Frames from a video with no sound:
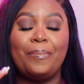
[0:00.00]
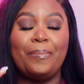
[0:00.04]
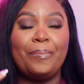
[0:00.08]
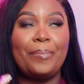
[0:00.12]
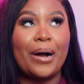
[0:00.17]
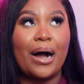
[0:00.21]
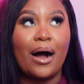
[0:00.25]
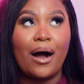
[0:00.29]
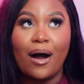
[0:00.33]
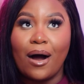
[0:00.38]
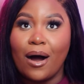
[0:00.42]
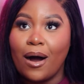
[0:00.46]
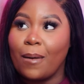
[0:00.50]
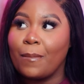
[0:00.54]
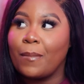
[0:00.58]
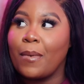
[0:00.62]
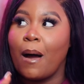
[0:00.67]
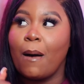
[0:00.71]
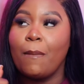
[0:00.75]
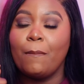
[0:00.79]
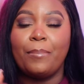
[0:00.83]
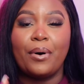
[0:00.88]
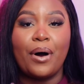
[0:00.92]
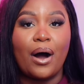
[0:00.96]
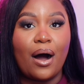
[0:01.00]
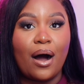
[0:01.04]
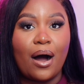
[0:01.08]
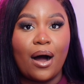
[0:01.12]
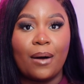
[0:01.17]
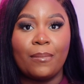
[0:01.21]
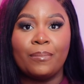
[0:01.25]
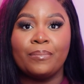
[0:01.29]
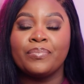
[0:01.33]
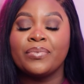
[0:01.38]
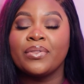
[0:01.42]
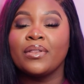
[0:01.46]

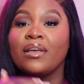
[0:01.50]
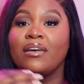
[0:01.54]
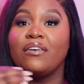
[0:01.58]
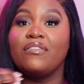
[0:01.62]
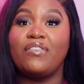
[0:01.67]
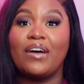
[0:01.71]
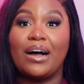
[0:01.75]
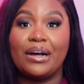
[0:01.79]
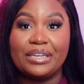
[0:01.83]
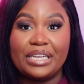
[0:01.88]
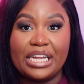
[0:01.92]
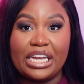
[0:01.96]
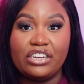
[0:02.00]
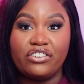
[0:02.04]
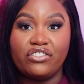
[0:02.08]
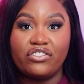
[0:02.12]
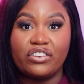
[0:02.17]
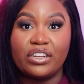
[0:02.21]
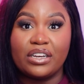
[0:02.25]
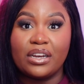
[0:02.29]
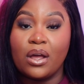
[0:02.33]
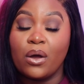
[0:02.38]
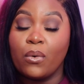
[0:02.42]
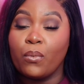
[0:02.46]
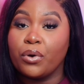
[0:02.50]
bomb foundation.